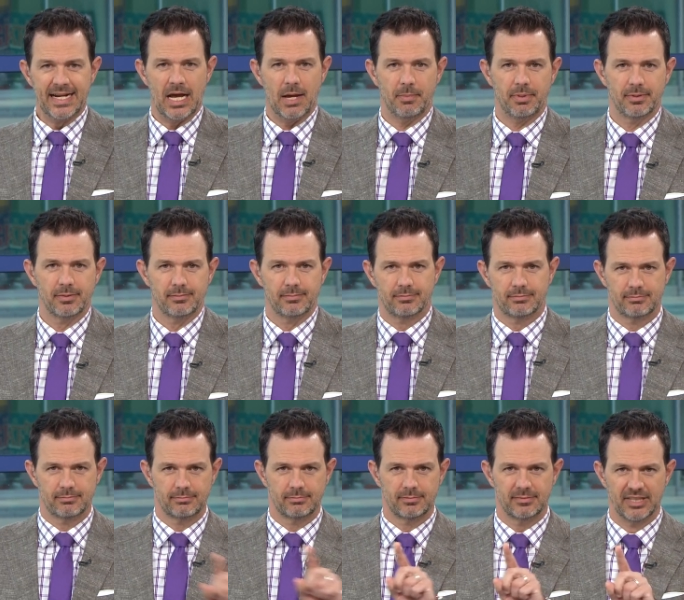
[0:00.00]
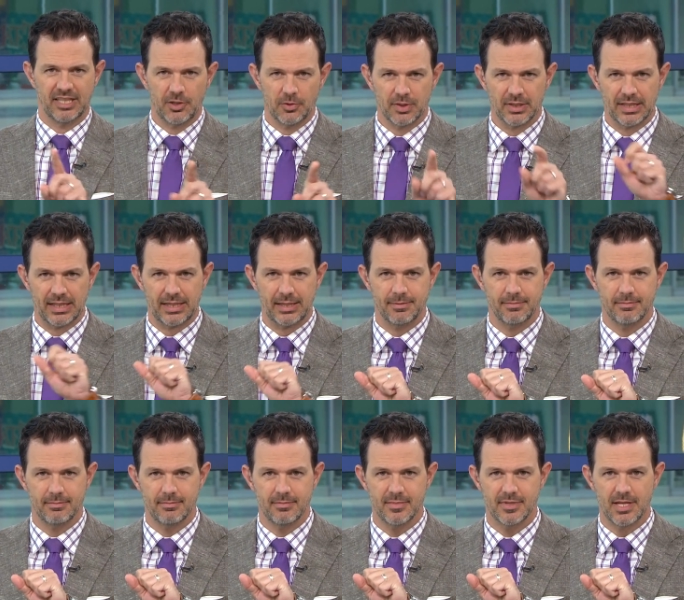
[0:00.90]
up, literally.
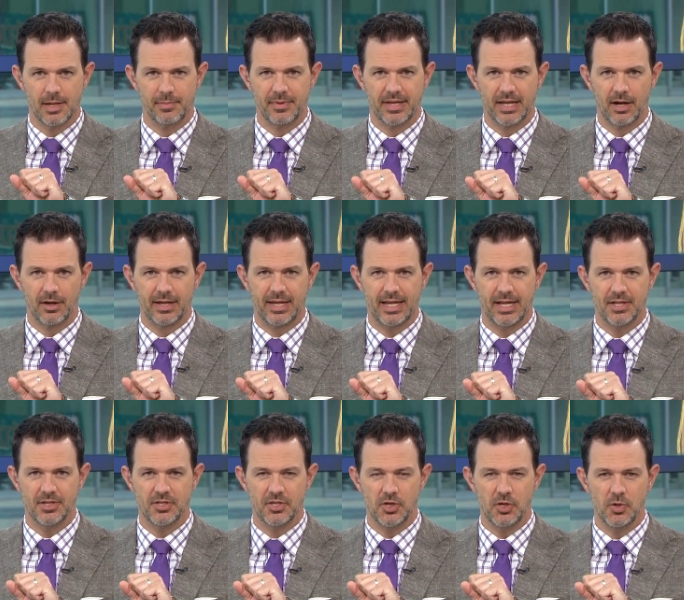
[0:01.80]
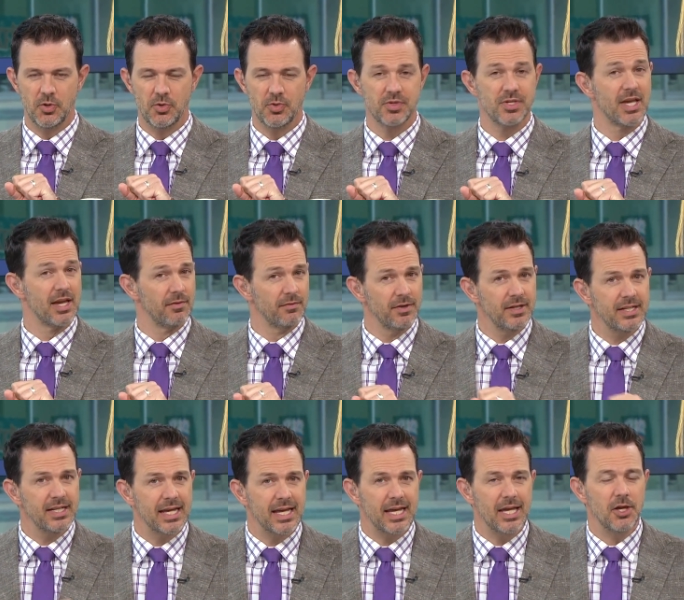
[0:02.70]
Something our kids use every
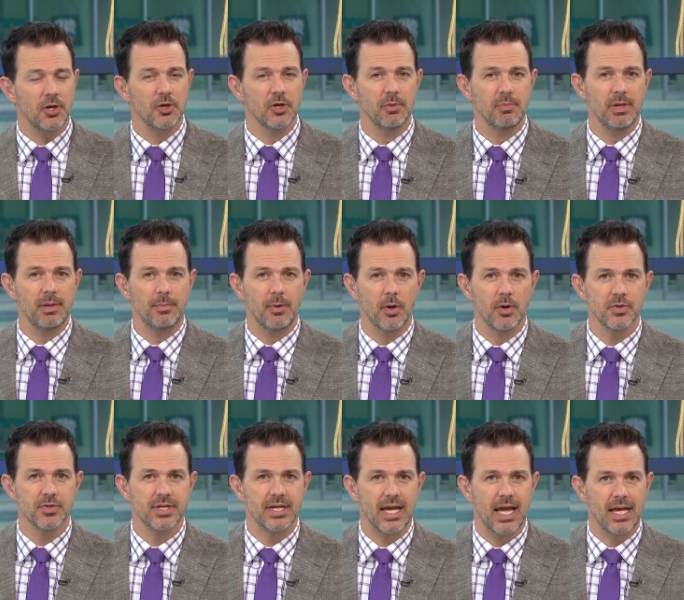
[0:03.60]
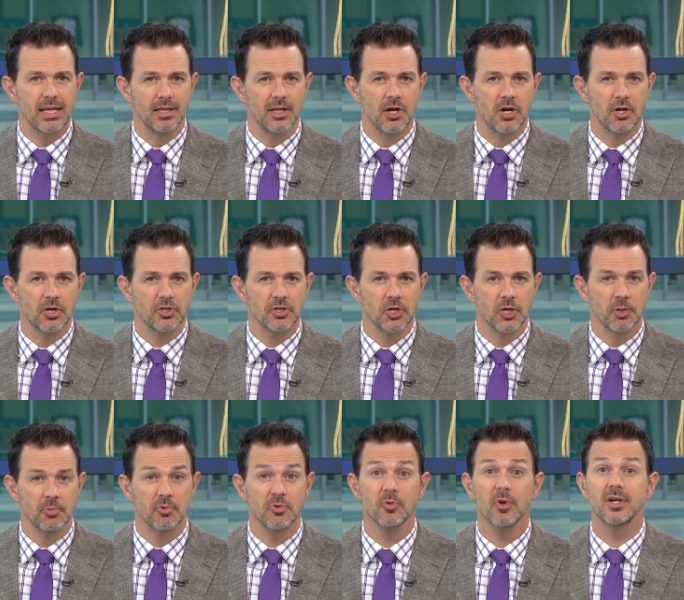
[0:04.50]
day could be posing a long
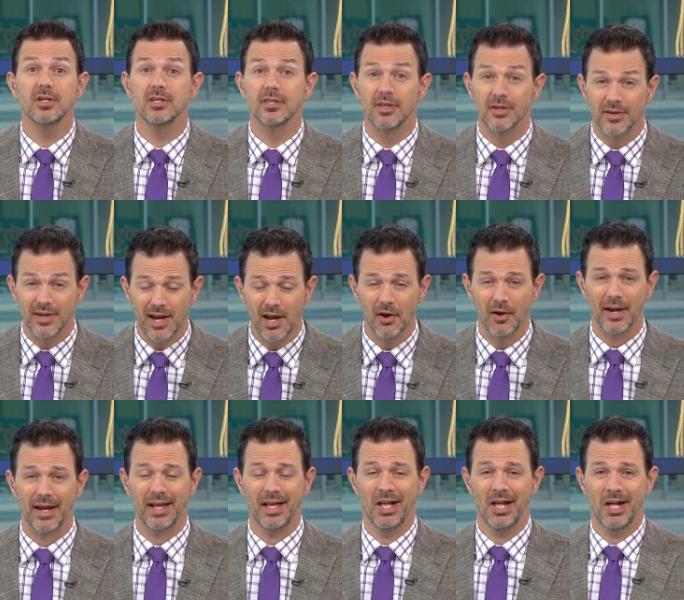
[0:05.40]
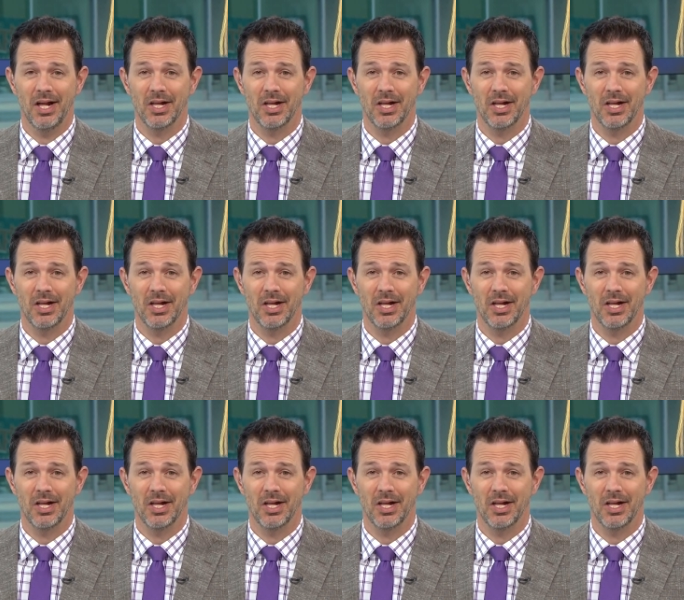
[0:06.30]
term threat to their hearing.